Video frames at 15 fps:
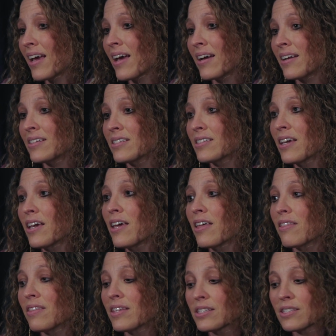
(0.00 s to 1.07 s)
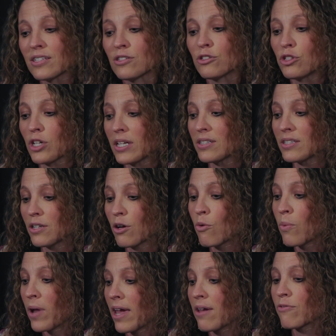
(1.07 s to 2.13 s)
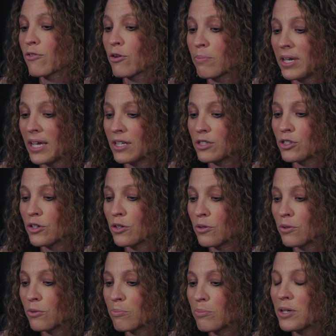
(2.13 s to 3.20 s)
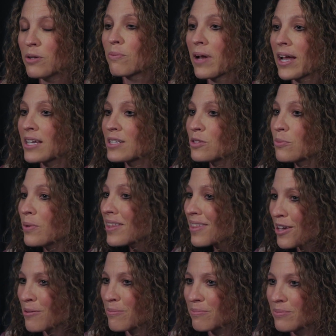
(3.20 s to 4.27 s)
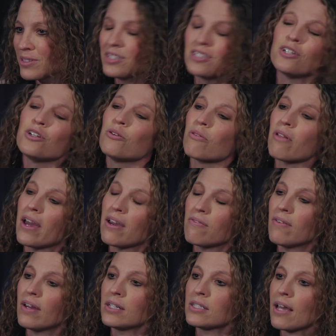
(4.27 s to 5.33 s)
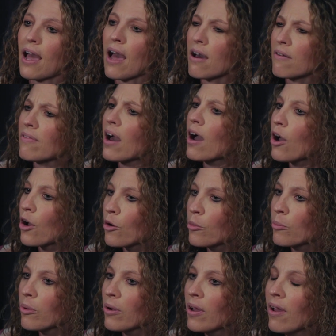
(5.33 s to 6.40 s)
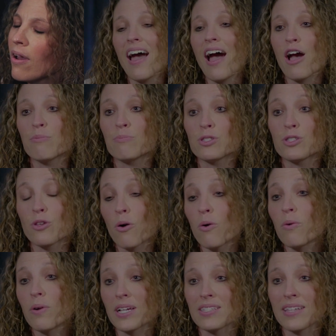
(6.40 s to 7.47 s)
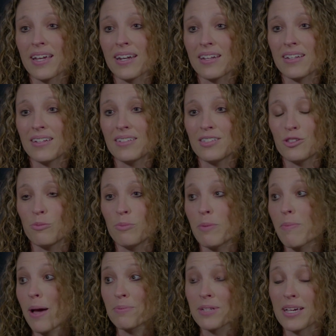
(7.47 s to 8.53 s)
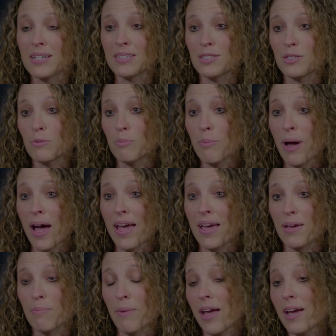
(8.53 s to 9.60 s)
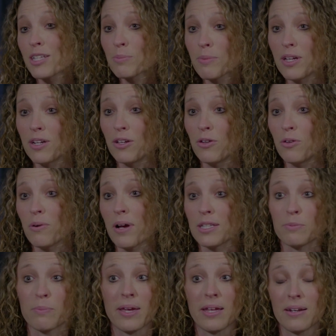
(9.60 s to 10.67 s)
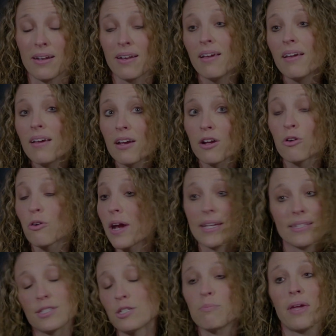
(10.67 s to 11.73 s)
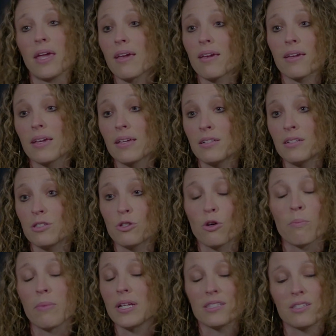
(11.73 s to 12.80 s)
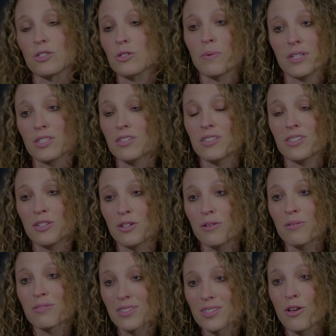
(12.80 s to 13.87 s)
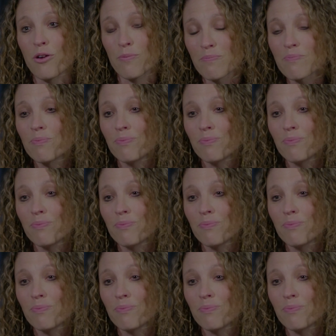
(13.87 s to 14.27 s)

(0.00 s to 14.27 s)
And this is just a way for me to be raised with him to new life and to have that hope. I'm so excited to be baptized by my husband, who has been grace to me in so many situations, too. So.